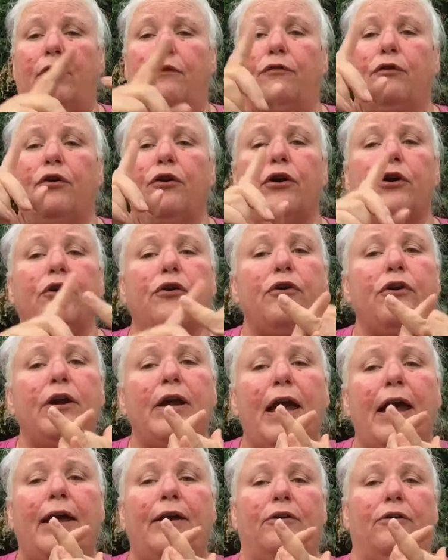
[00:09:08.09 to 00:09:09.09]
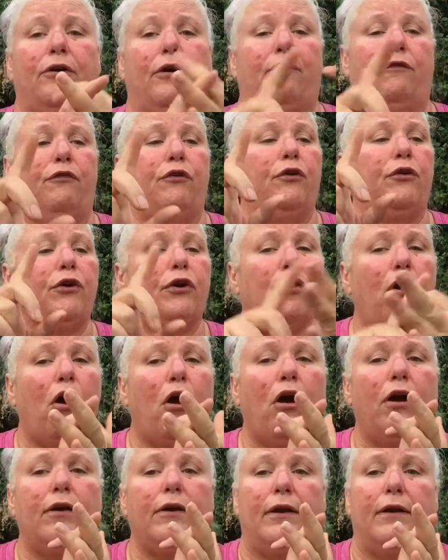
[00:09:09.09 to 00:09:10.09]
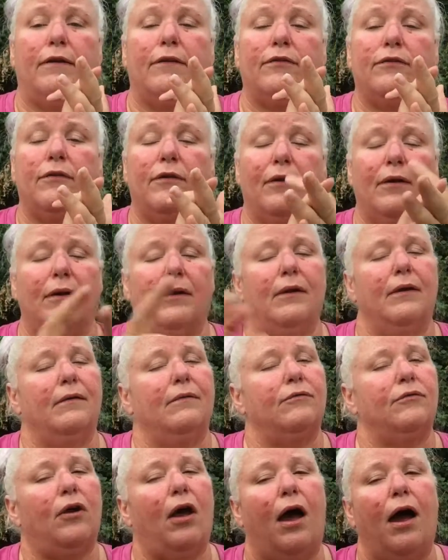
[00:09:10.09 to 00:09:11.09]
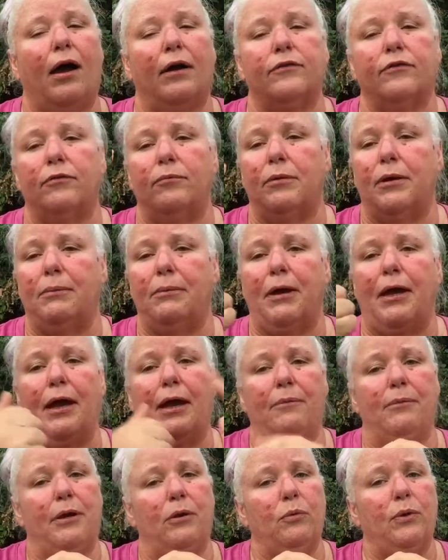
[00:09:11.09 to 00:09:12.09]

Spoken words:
if you're a creator, if you're an artist, talk to me, baby.